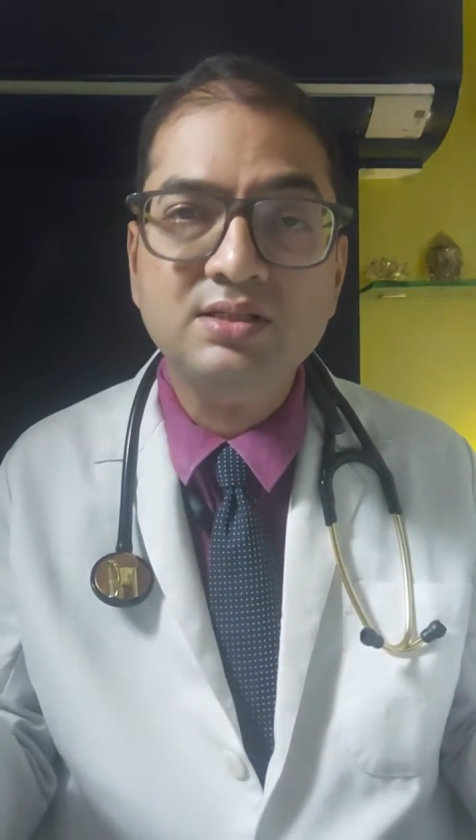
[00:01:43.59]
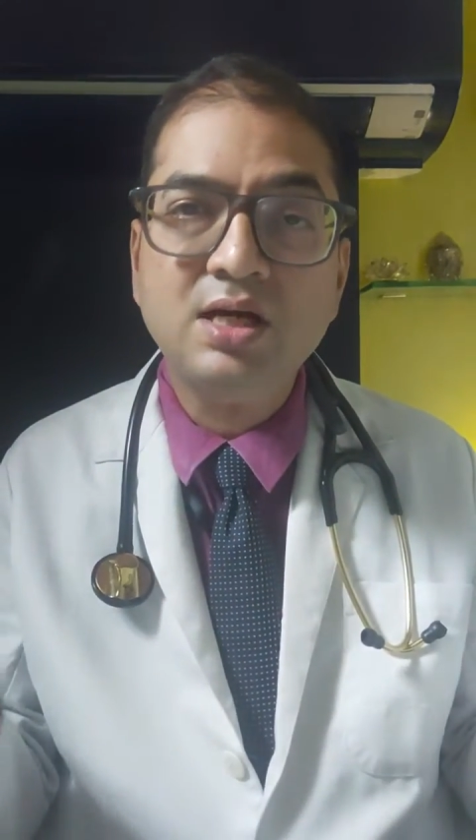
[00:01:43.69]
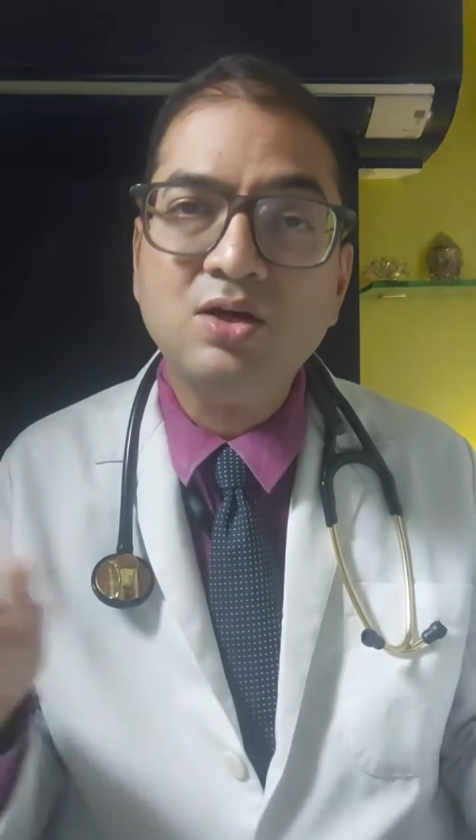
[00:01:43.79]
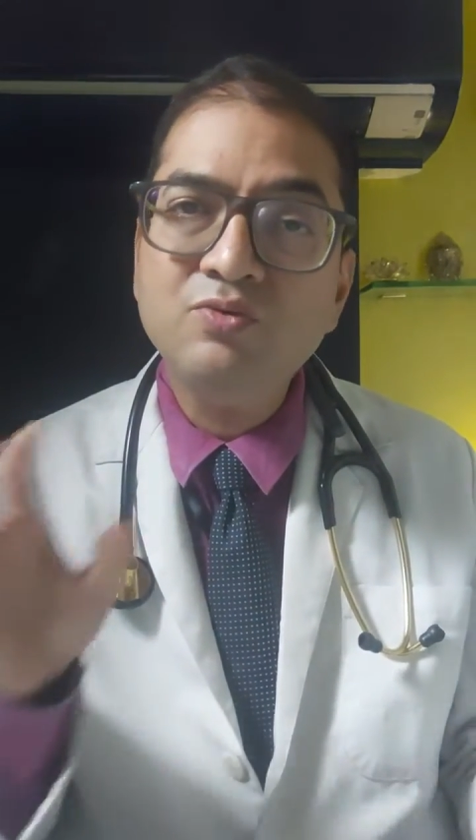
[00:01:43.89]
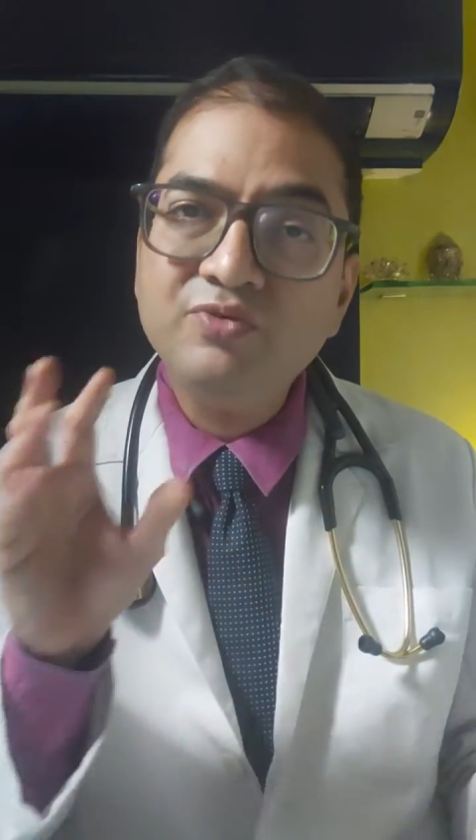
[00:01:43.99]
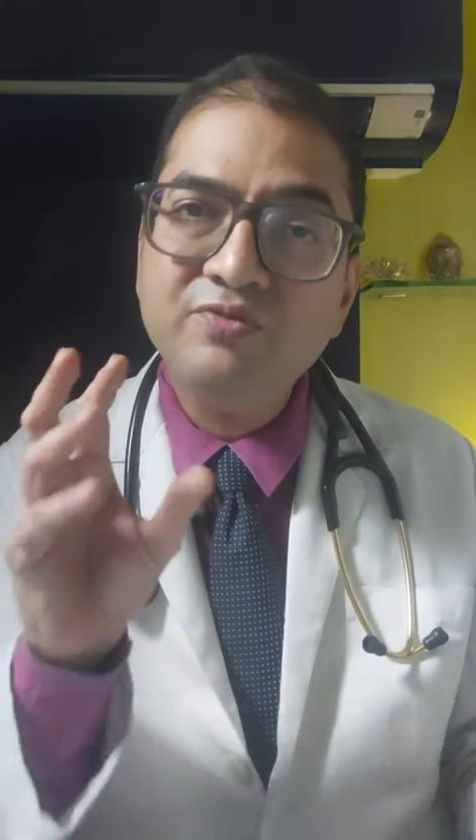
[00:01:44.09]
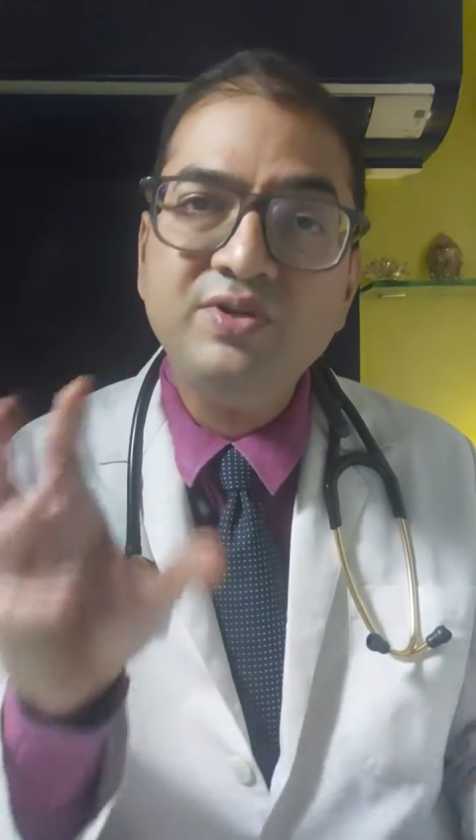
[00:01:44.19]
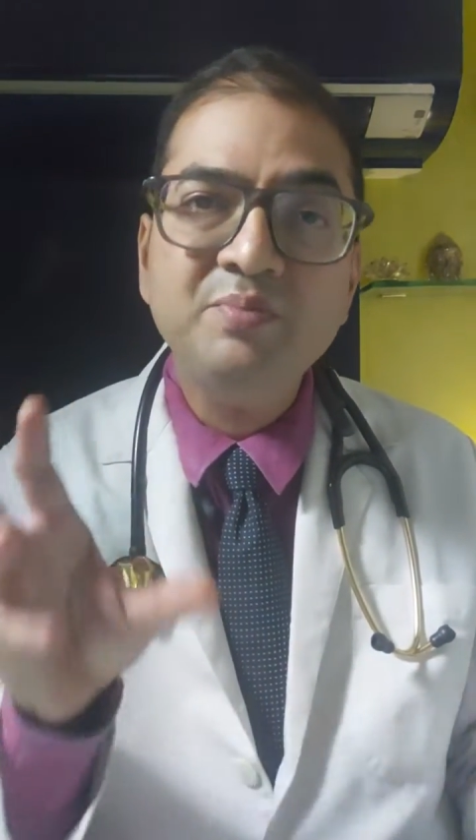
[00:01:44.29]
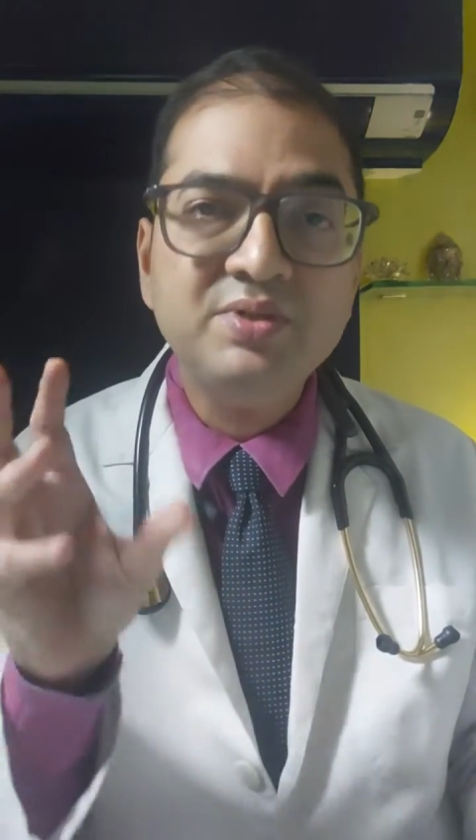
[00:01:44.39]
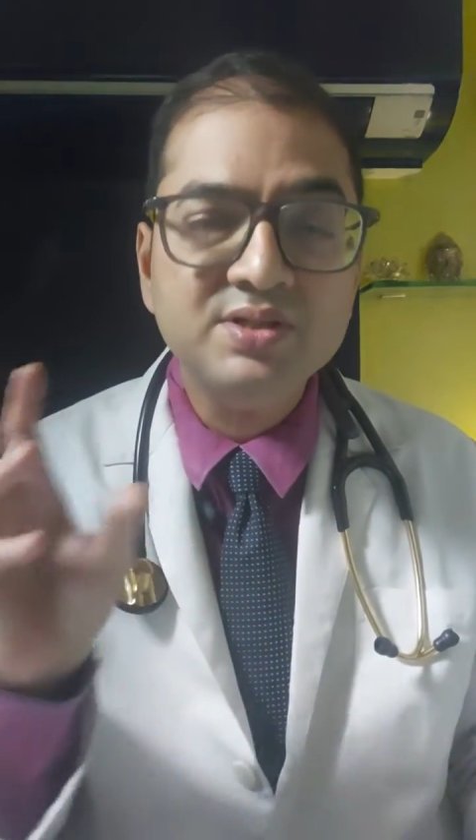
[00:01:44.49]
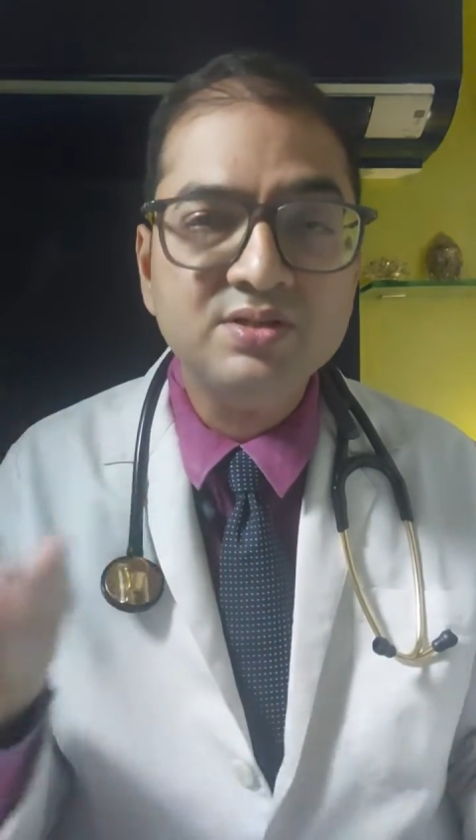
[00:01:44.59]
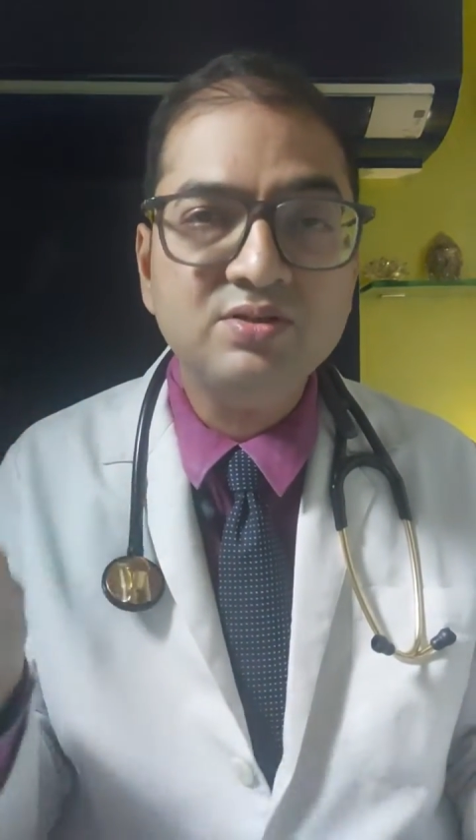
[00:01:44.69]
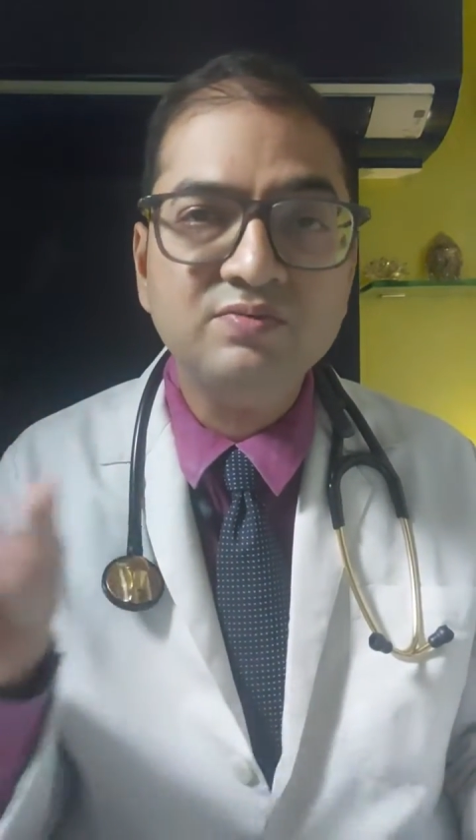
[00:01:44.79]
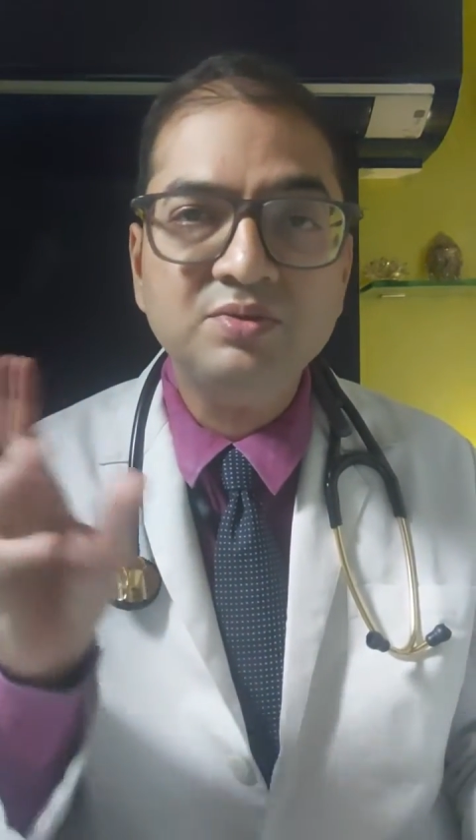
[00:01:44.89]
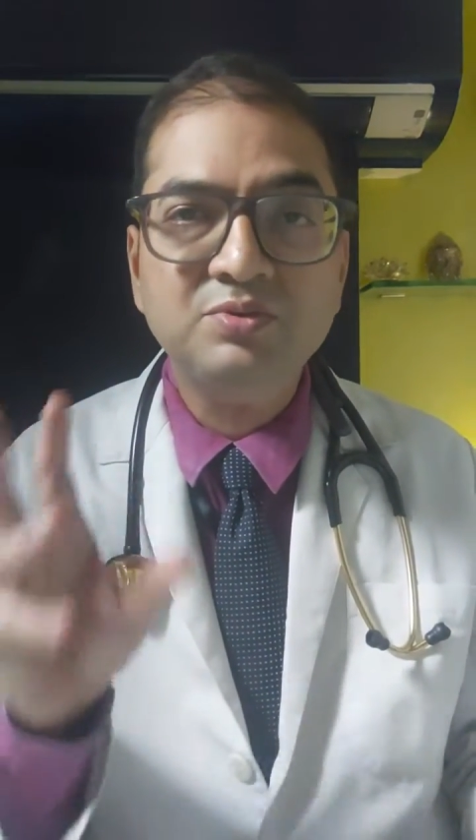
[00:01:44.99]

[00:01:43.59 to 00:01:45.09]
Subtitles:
around 50% of the